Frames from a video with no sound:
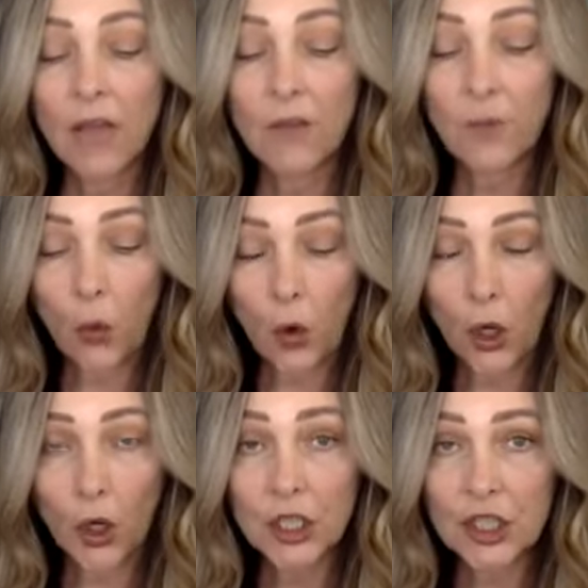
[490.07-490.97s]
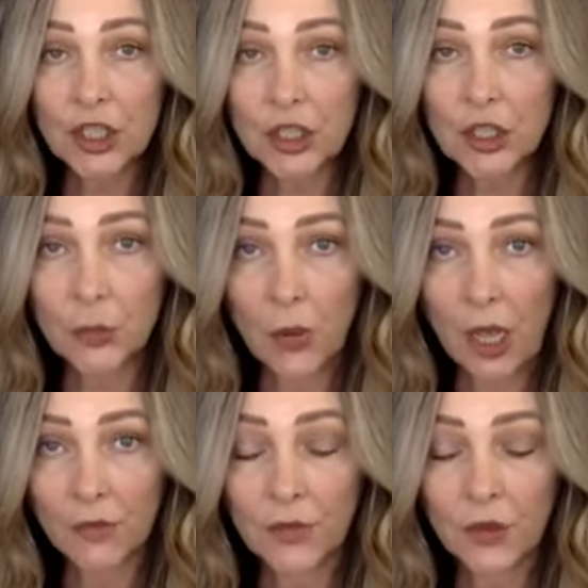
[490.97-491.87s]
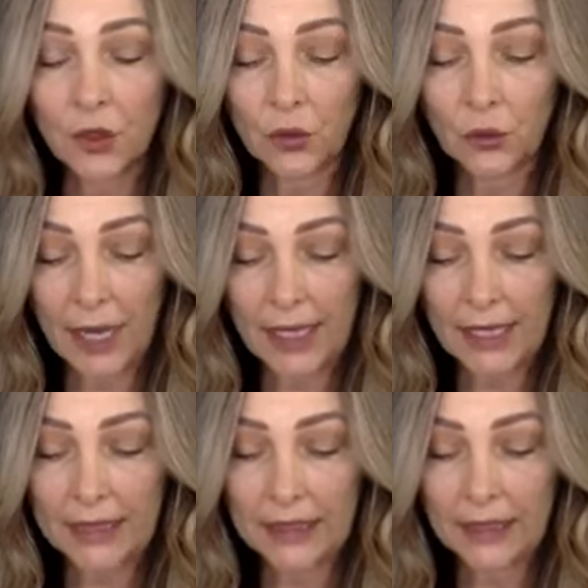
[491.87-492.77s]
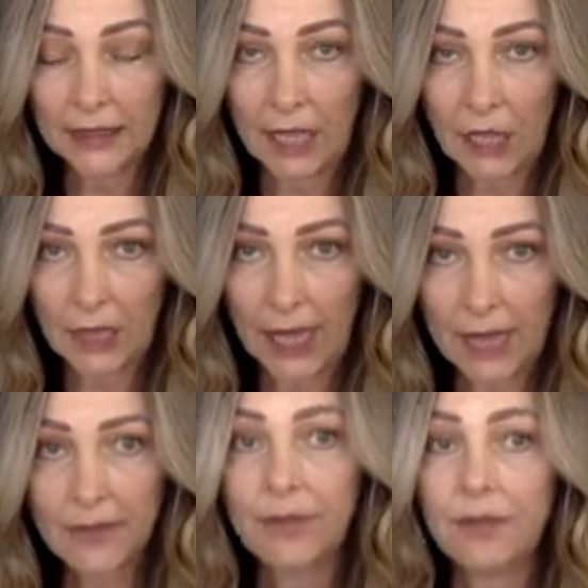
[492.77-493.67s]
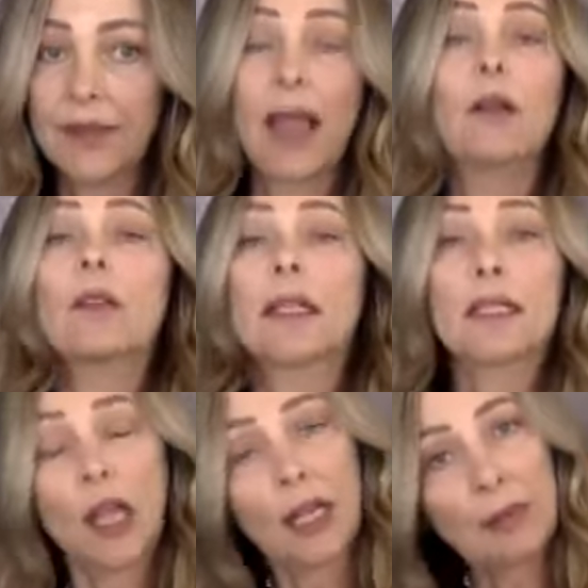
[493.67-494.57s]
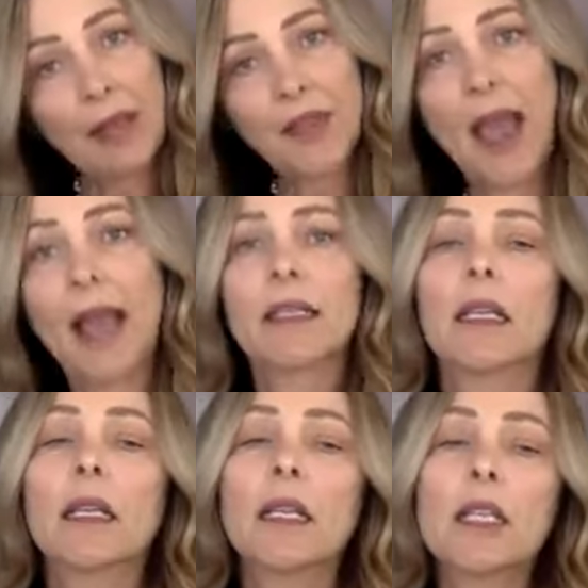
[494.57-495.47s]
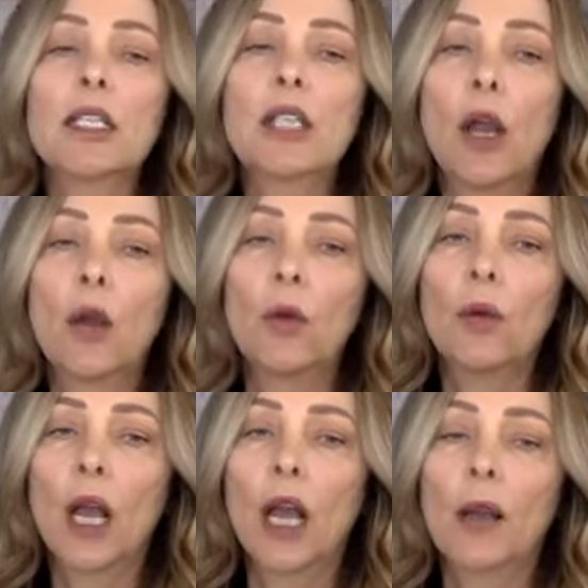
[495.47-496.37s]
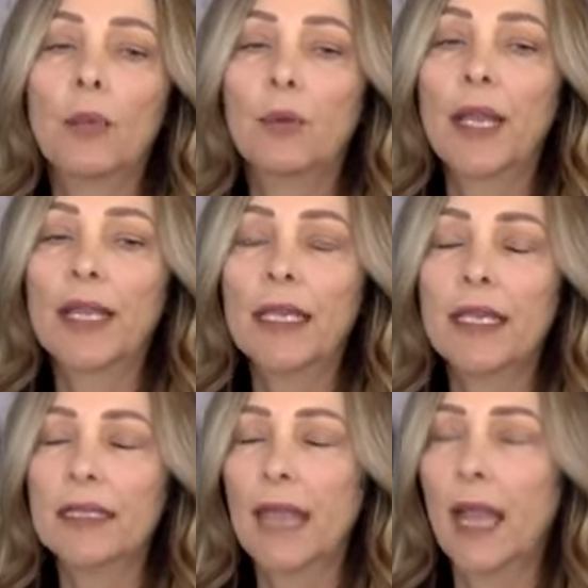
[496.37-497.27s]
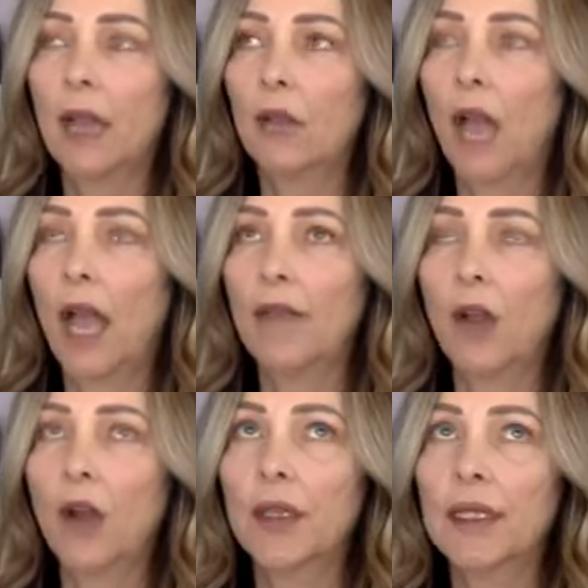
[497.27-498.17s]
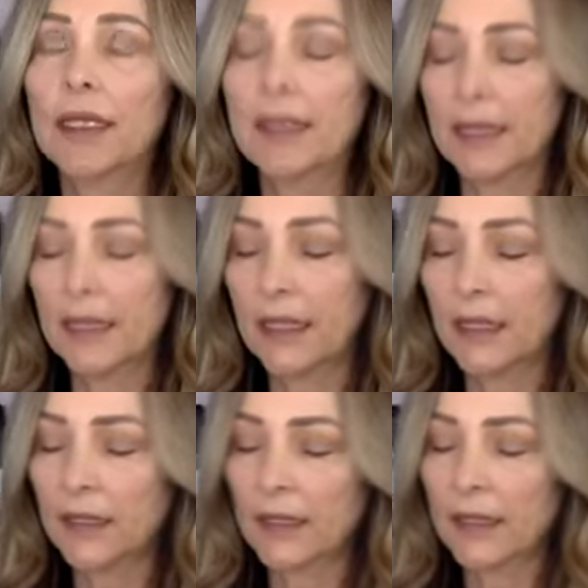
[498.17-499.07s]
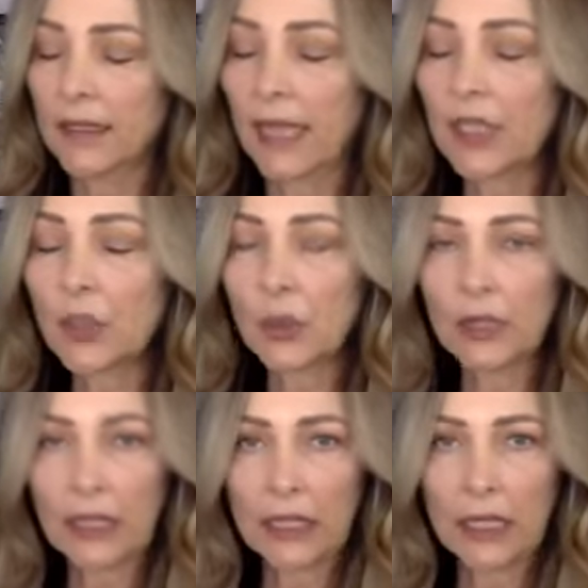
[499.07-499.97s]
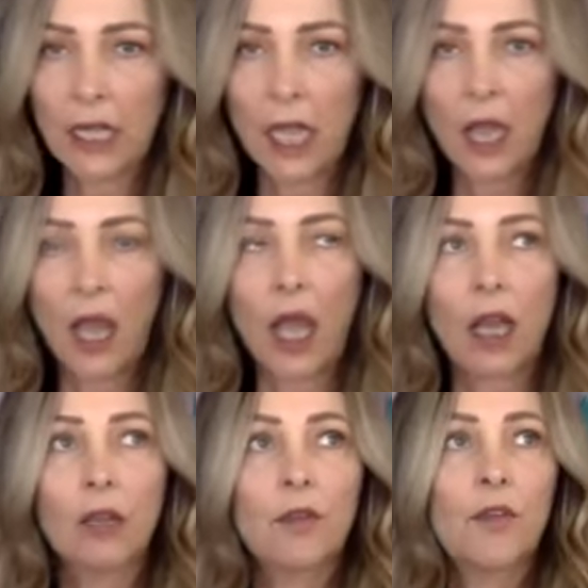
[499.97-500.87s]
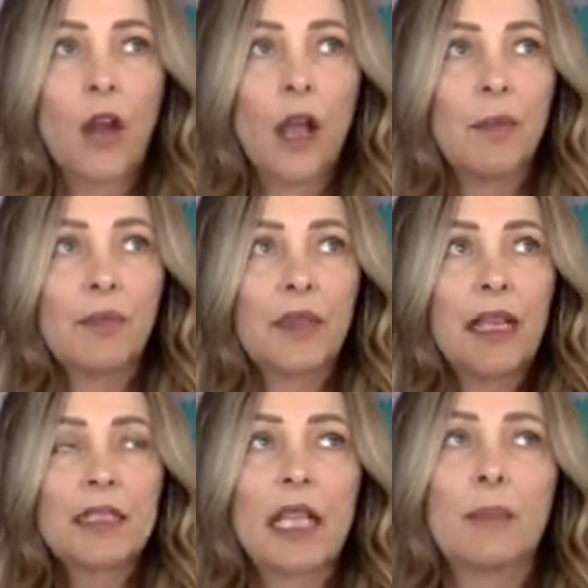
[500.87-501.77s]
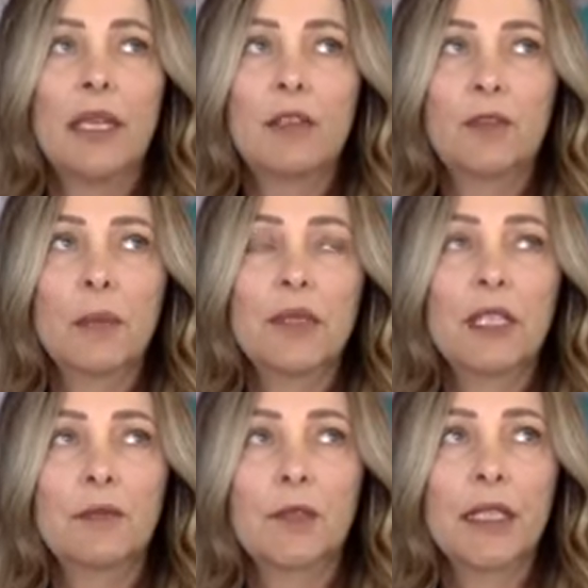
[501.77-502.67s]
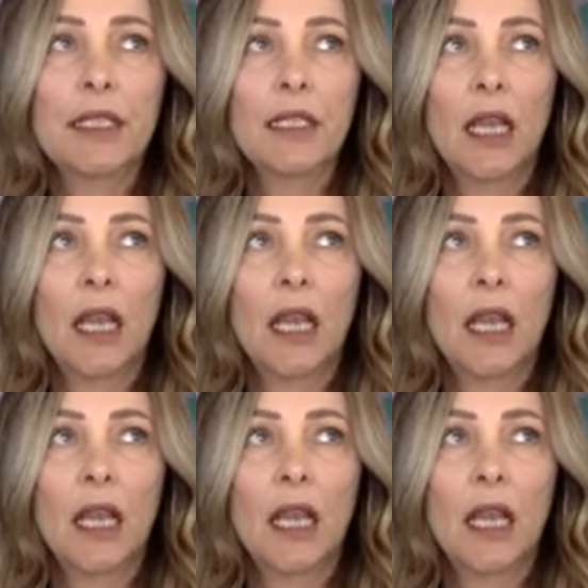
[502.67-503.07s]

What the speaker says: 4 to 12th grade. Okay, now let's talk about that. So breaking it down, I've already seen scheduling that's come in from different